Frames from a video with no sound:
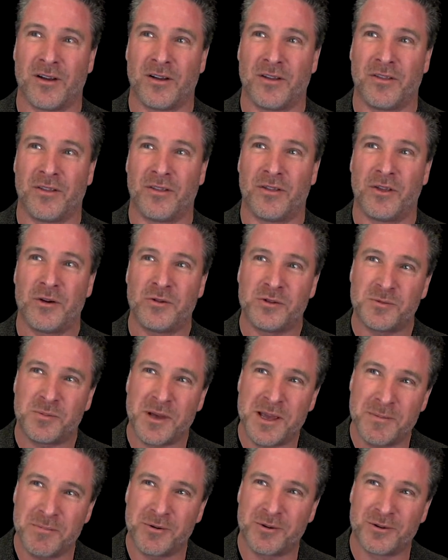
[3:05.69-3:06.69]
Those
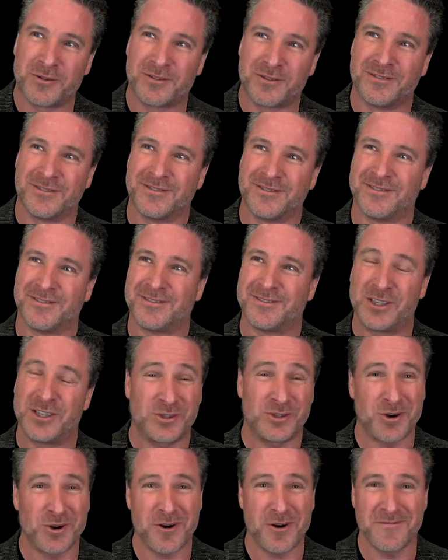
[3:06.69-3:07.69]
people
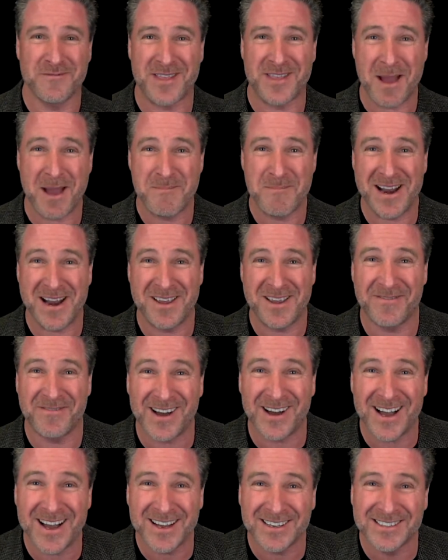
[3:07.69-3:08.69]
deserve that many
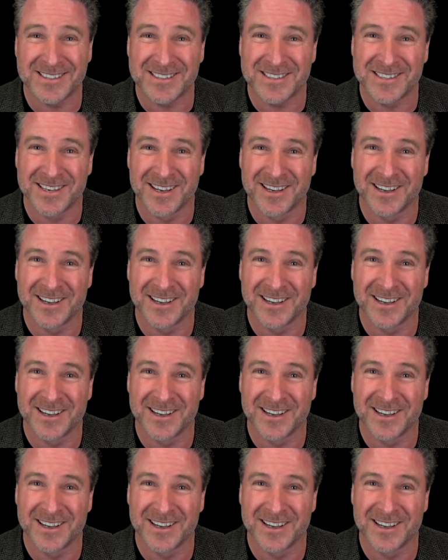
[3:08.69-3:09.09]
fucks.